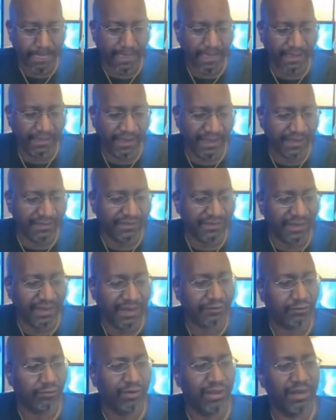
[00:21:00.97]
Like I said,
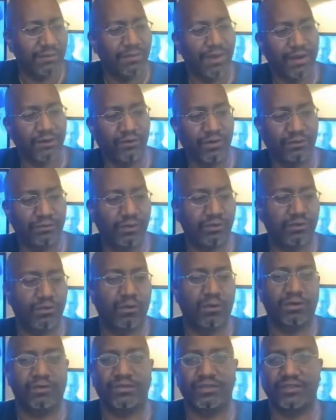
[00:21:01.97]
I created my crypto
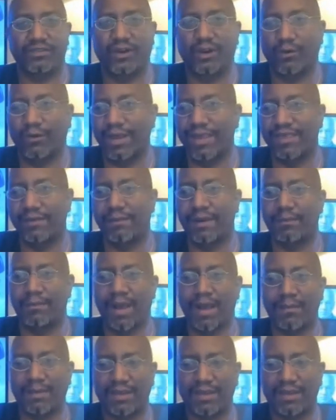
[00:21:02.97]
courses in a way that my mama